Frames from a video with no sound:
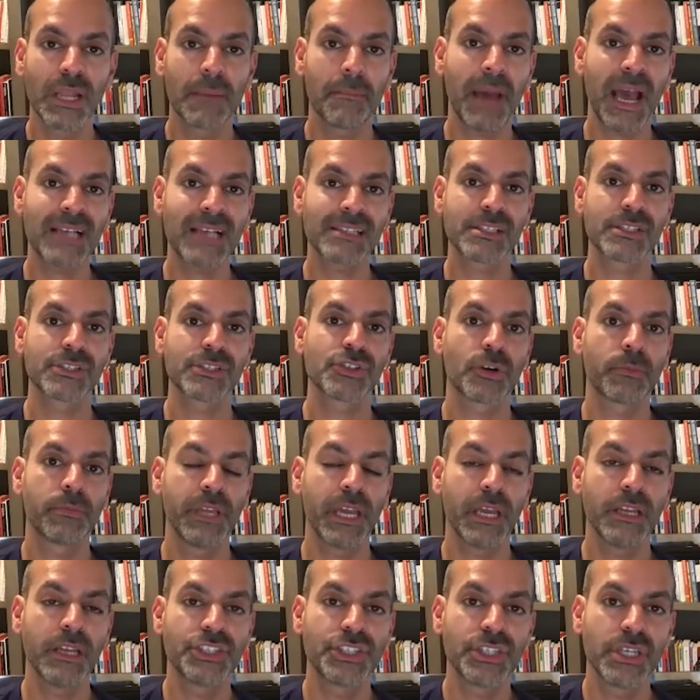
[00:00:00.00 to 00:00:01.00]
a master's or
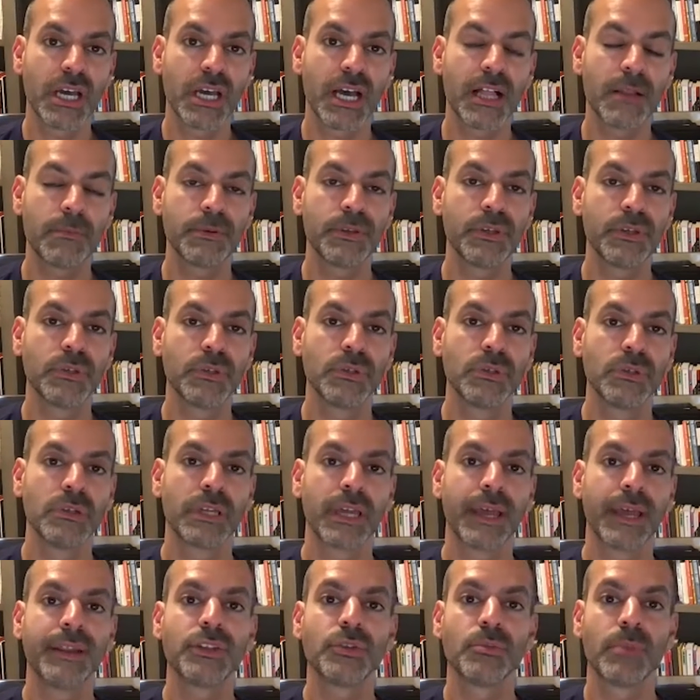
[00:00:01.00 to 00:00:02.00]
PhD help you
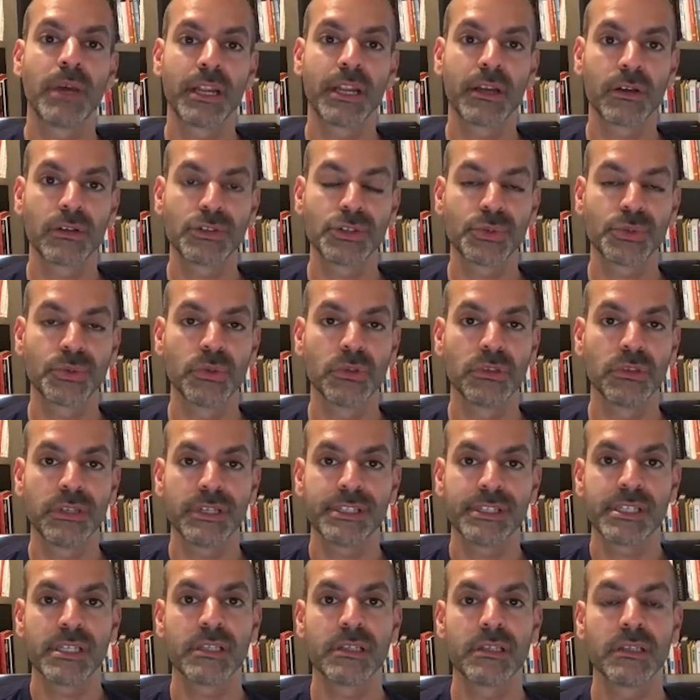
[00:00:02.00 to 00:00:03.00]
get into medical school? Does
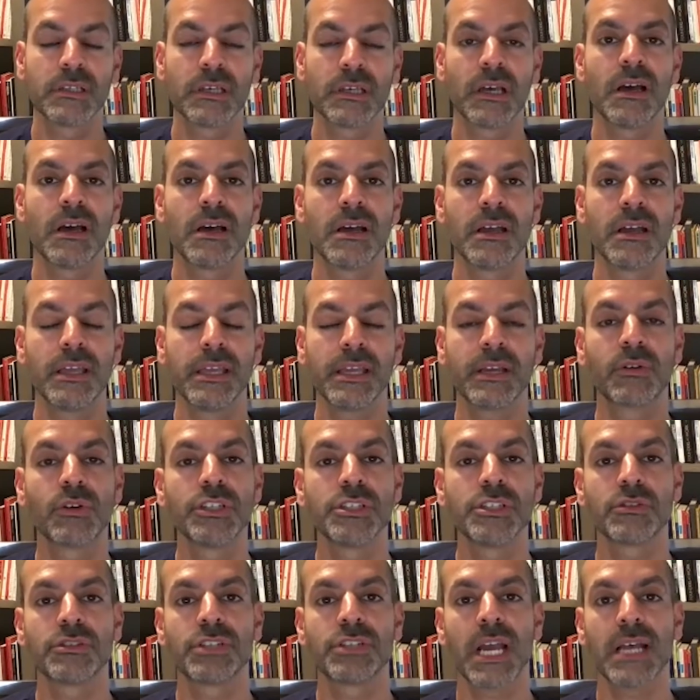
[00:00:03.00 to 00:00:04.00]
it increase
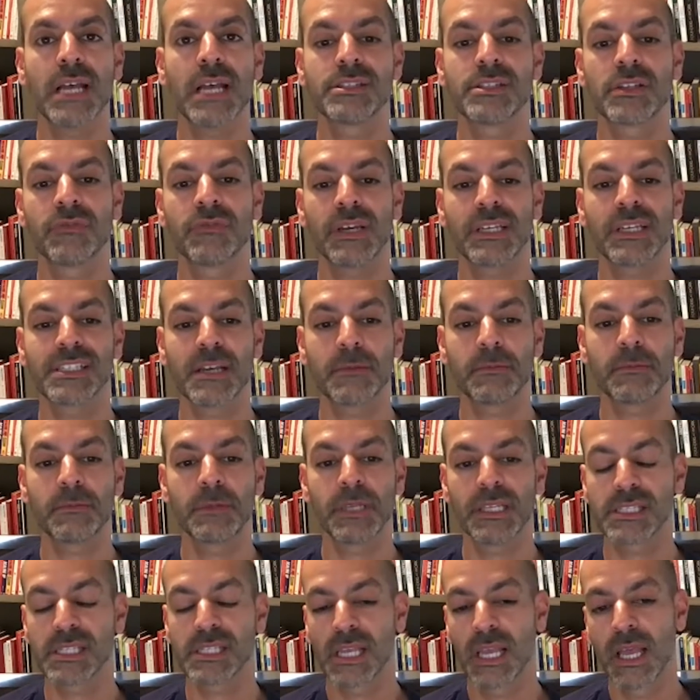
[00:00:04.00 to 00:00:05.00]
your chances of
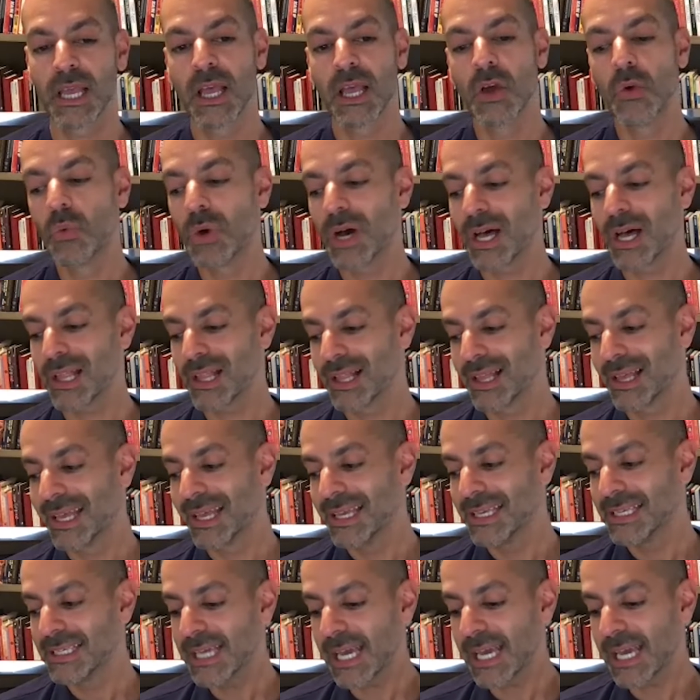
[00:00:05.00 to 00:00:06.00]
acceptance? Well,
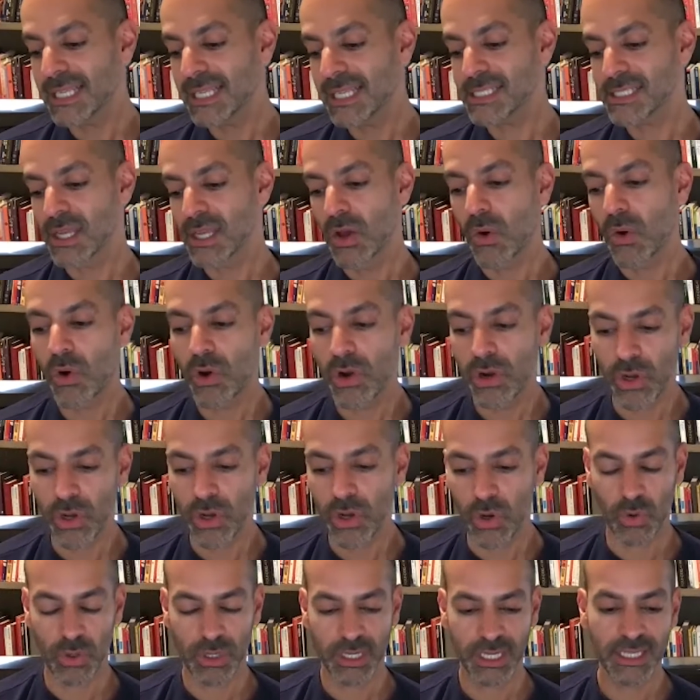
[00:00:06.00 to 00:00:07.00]
yes or
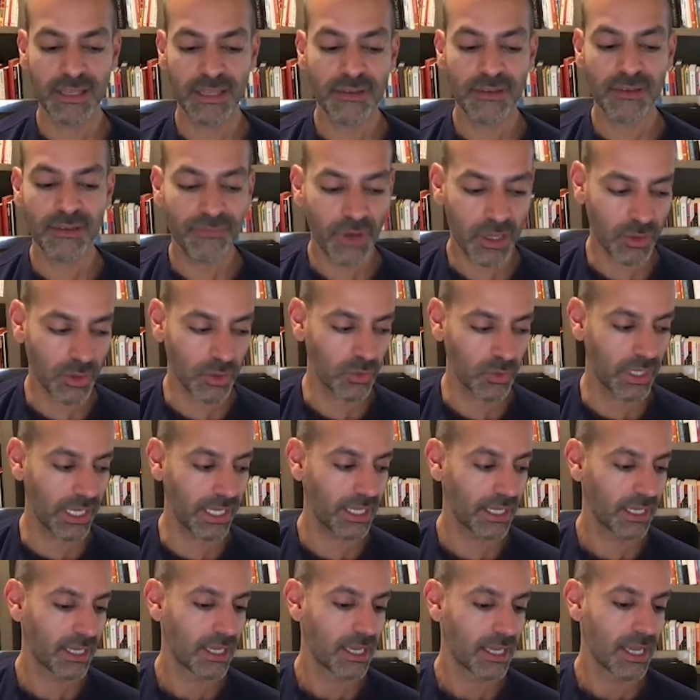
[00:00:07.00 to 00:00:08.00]
no, in the following
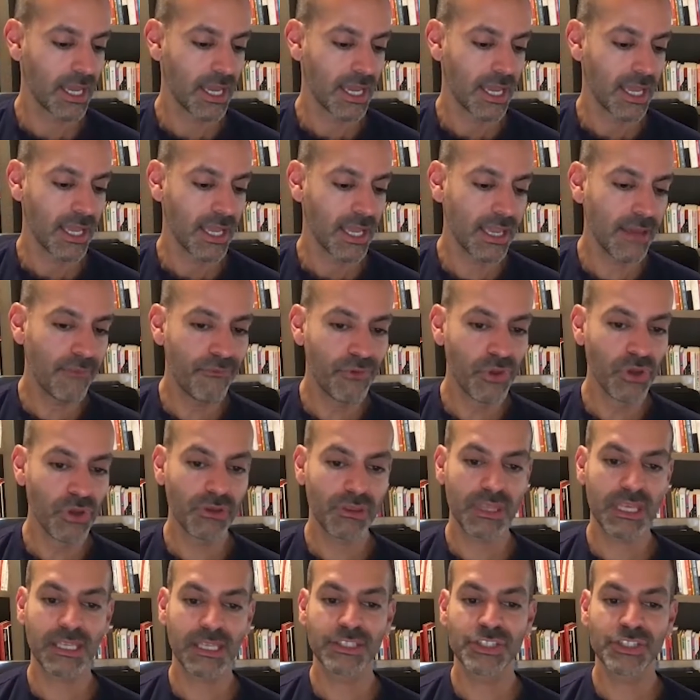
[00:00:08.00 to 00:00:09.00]
way. If you
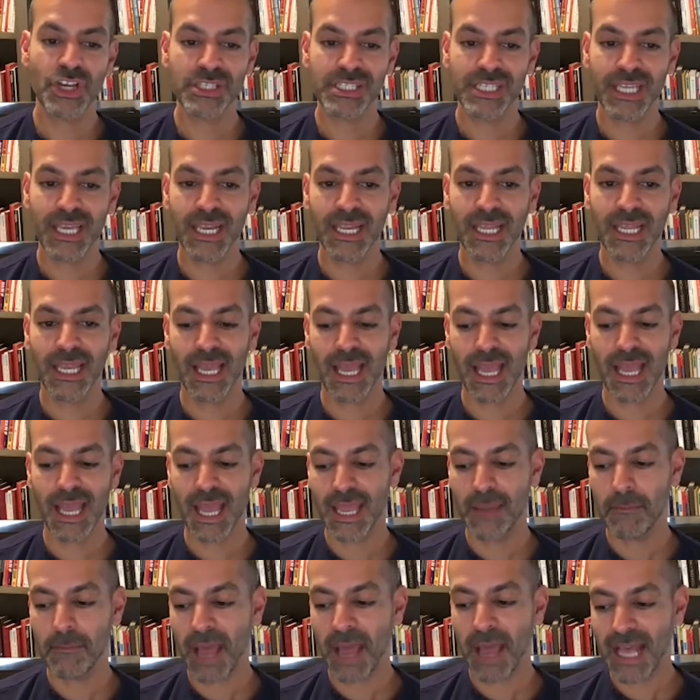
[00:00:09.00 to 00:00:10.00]
think just getting
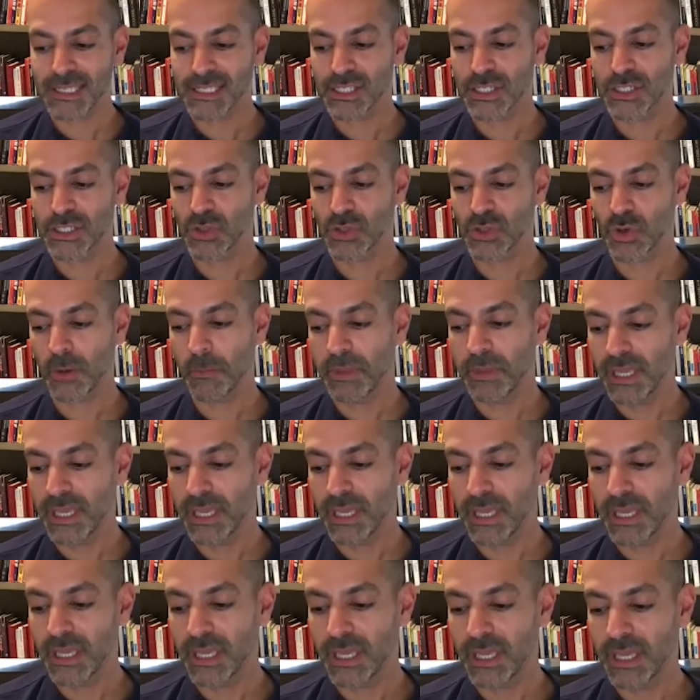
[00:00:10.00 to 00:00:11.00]
a master's or a
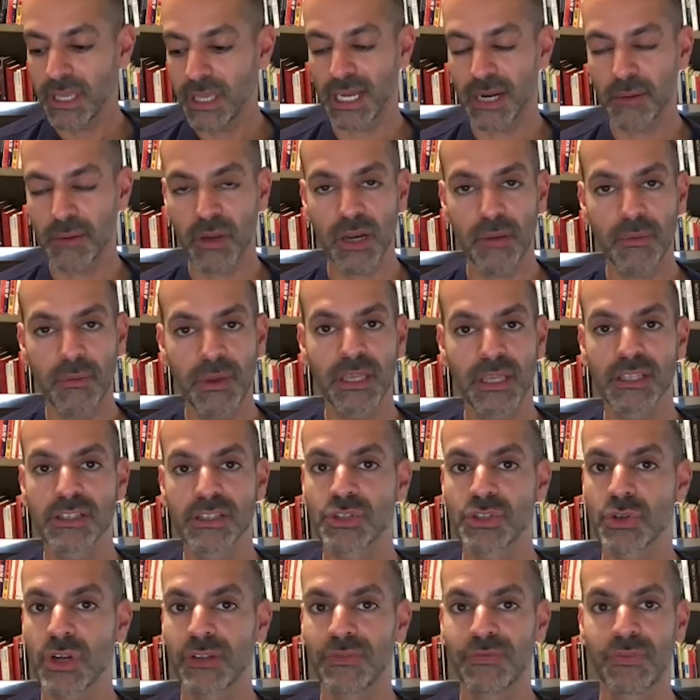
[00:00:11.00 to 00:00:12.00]
PhD, and I'm going to
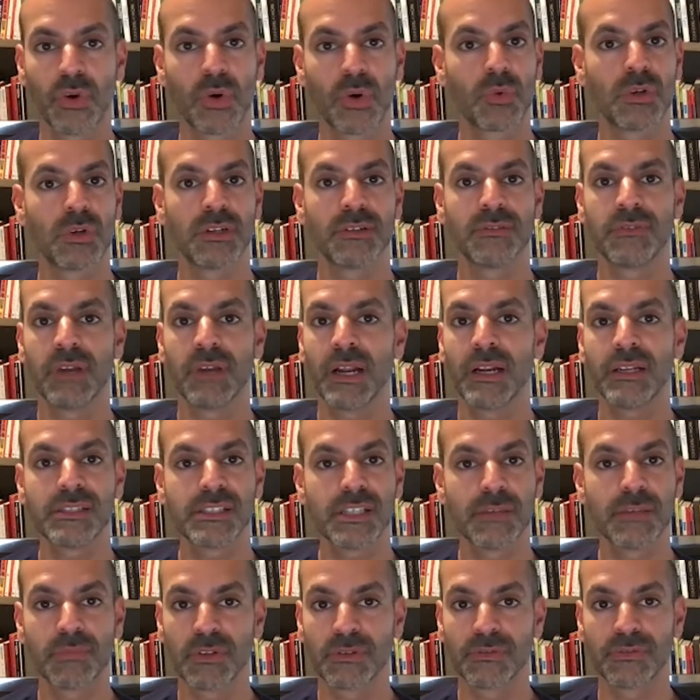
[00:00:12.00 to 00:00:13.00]
make it straightforward,
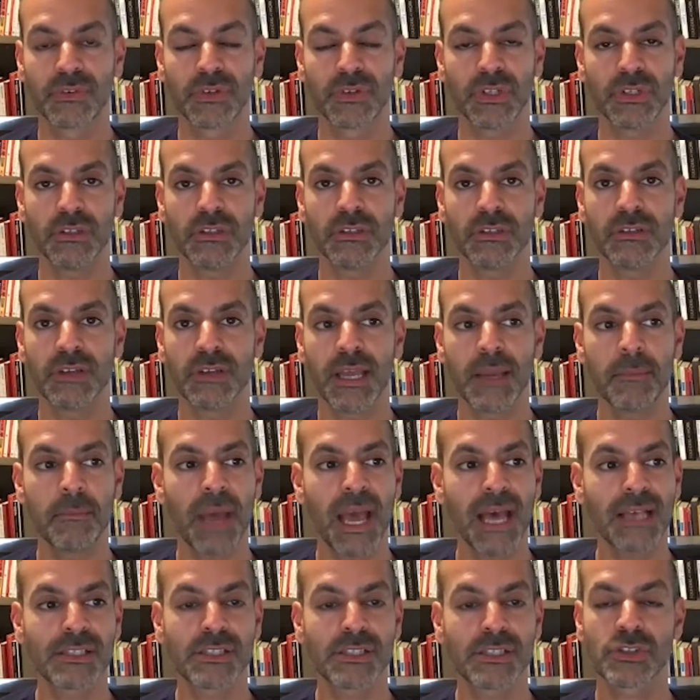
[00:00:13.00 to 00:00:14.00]
very simple for you, a
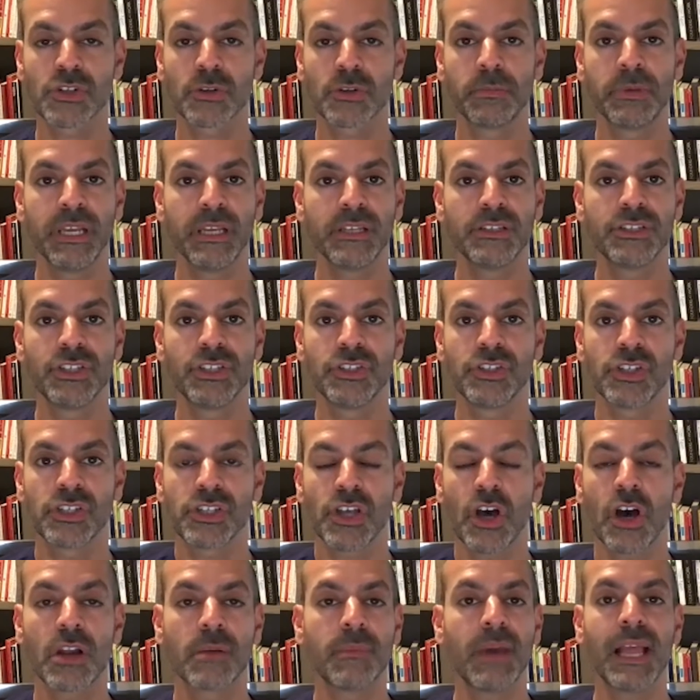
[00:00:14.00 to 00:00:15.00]
master's or PhD
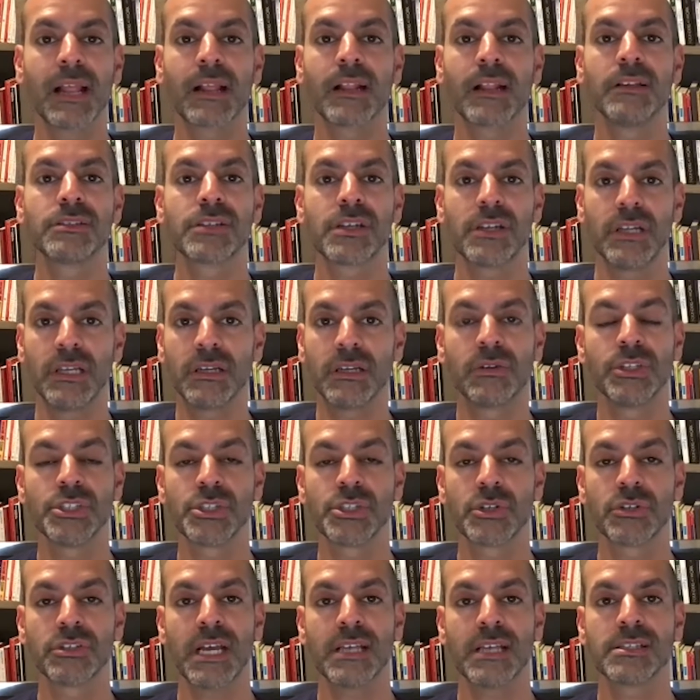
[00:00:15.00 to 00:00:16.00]
just automatically is going to increase
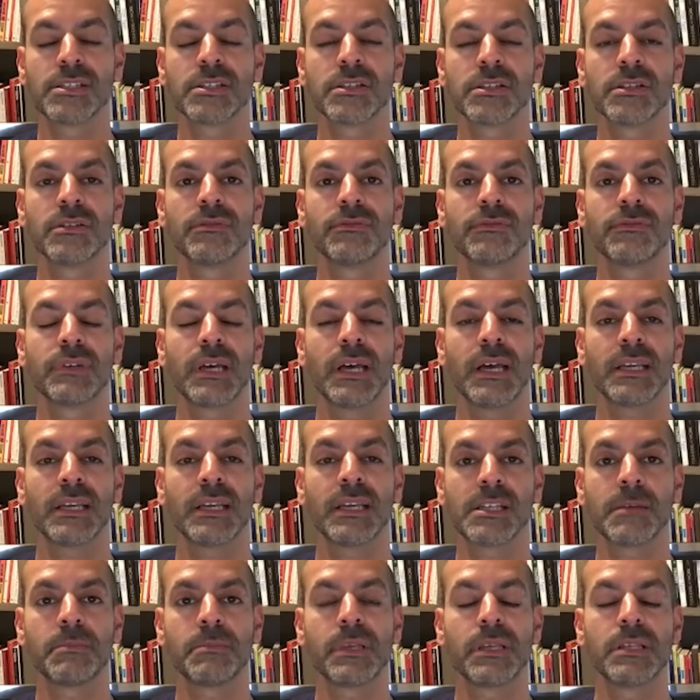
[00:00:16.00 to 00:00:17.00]
your chances of
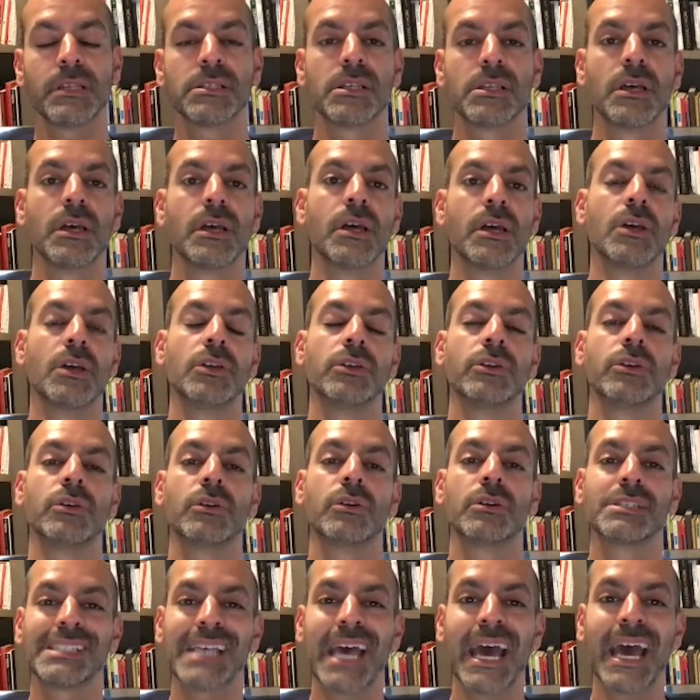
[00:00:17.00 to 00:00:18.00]
acceptance, you're
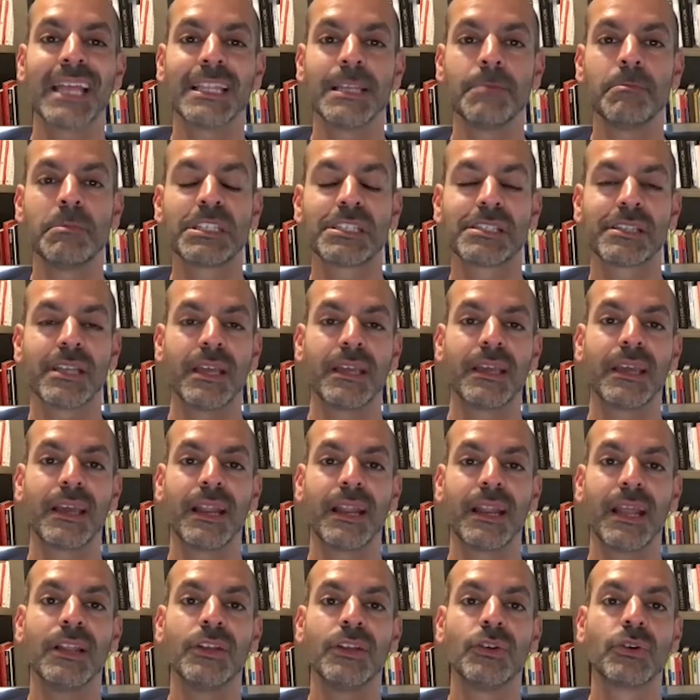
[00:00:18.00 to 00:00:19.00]
sadly mistaken
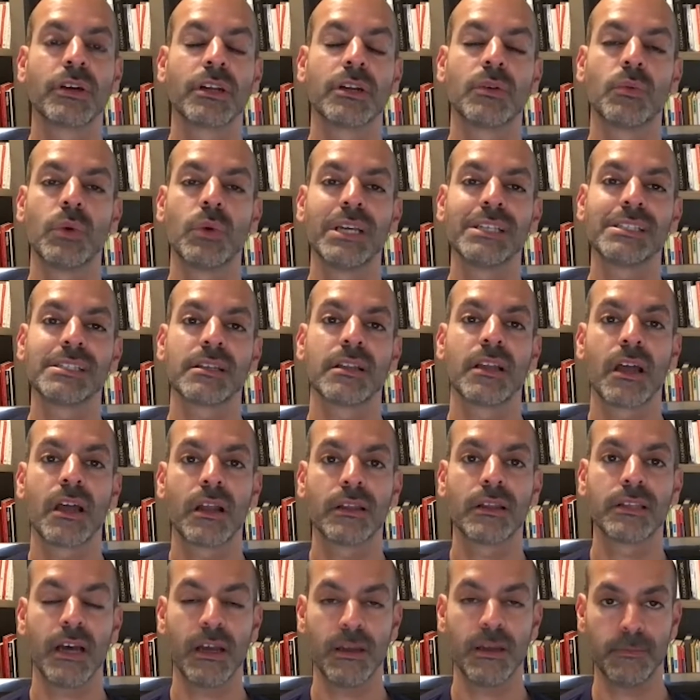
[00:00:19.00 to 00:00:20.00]
and you're going to waste a lot
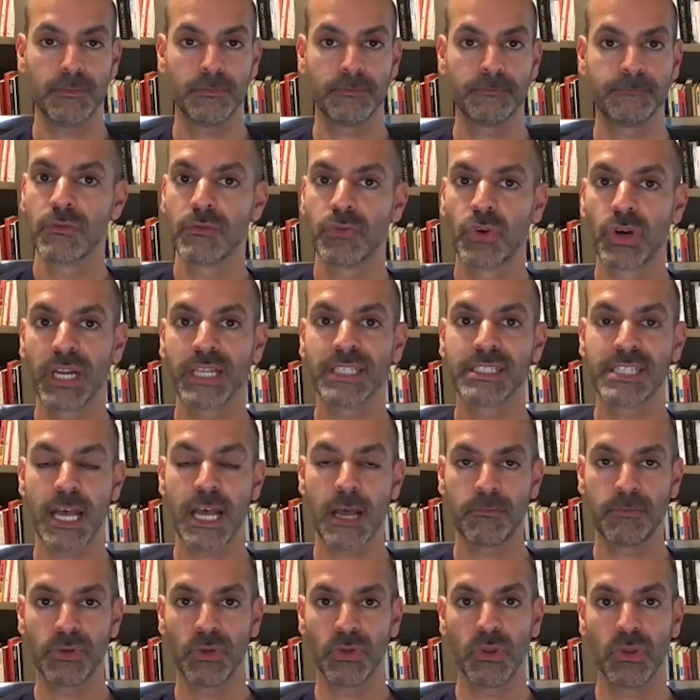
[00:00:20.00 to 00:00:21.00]
of time. For
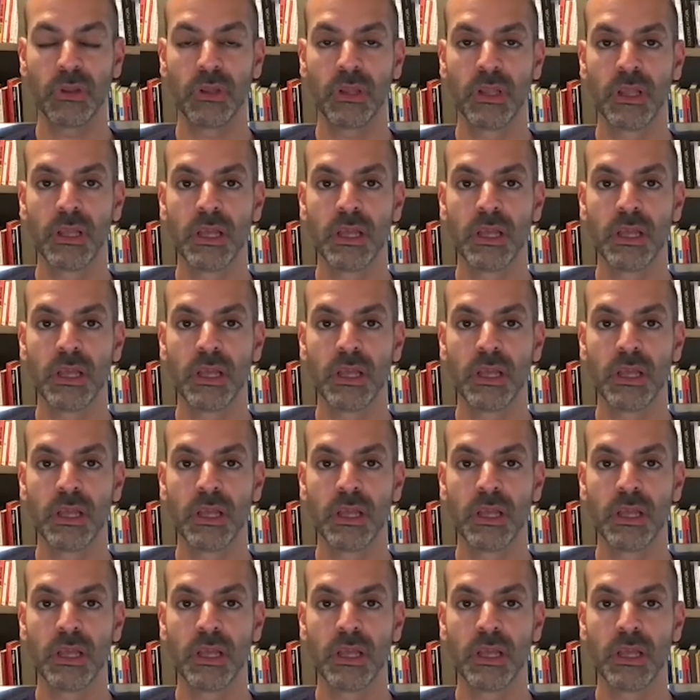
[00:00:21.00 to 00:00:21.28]
example,